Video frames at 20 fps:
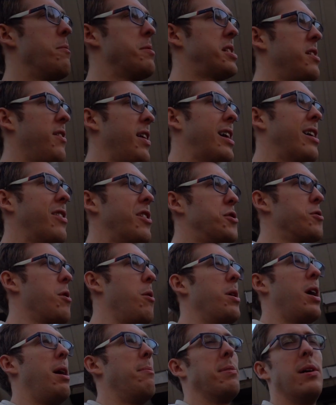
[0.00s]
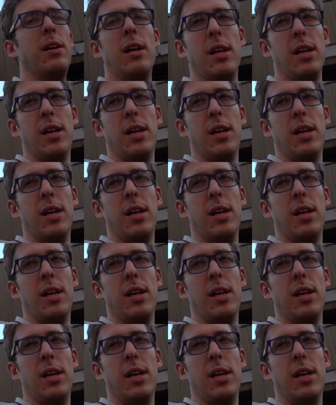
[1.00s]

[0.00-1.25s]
Let's see if I can get the drone up.